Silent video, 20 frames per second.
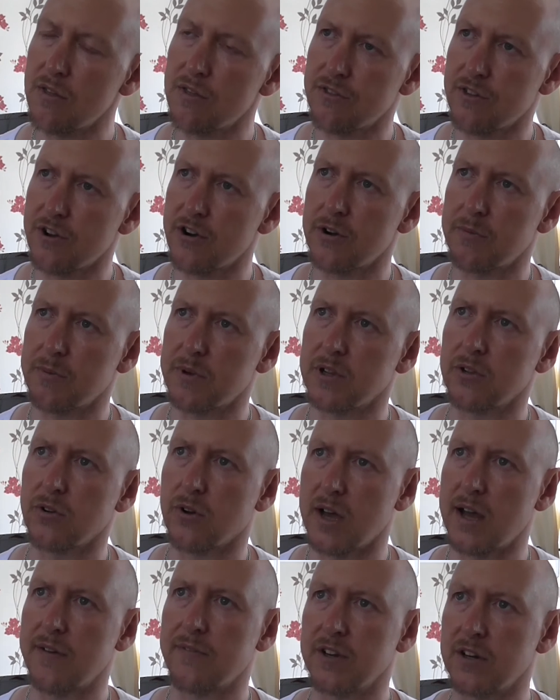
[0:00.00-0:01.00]
therapy you're
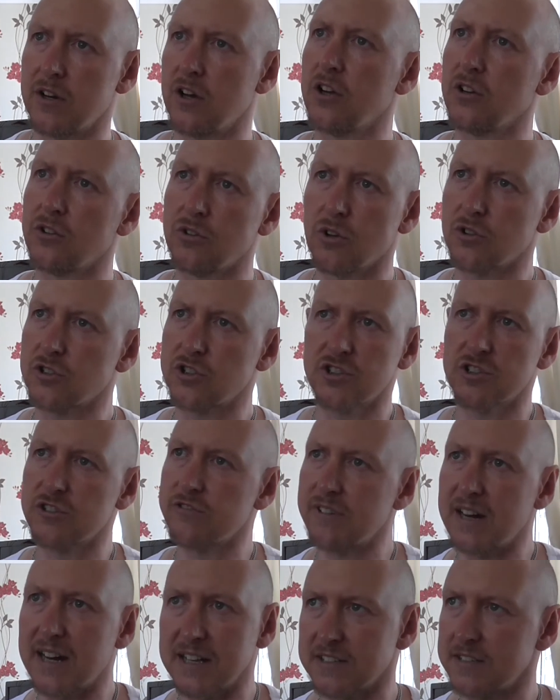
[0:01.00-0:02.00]
having, not just a
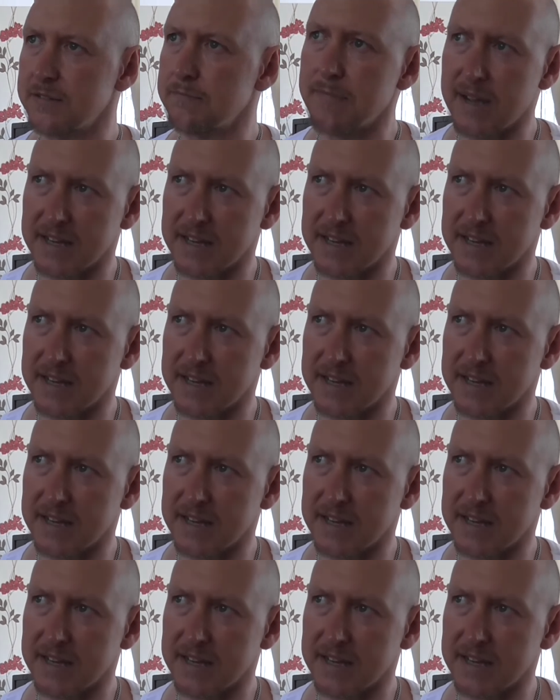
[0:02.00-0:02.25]
relaxing